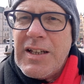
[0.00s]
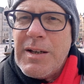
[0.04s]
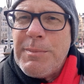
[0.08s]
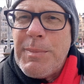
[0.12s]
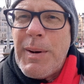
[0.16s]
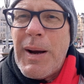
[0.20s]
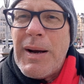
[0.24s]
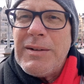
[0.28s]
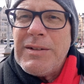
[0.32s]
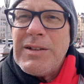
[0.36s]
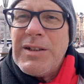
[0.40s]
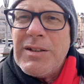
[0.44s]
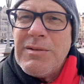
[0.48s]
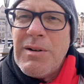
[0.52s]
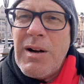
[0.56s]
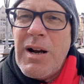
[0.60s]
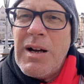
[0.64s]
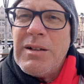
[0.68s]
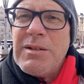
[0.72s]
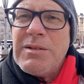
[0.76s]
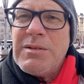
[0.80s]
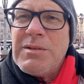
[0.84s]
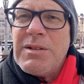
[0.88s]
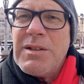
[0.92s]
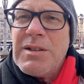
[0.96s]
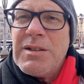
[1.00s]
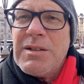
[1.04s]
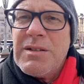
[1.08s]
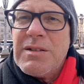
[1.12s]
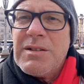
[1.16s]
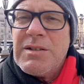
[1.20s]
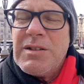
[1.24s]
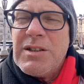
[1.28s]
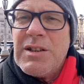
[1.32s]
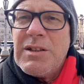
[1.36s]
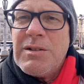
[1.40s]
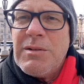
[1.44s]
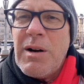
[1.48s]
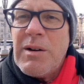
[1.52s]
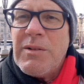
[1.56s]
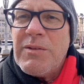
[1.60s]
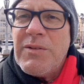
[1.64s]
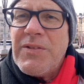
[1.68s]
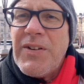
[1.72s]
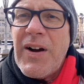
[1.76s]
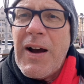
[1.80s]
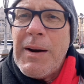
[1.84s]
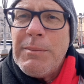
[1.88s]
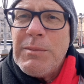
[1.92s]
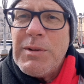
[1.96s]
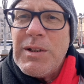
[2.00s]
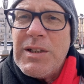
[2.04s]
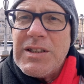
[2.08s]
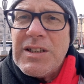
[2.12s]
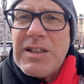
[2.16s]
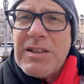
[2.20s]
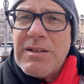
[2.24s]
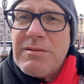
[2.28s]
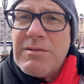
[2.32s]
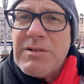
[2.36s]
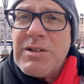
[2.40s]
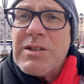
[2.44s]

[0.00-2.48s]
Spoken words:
about your own family.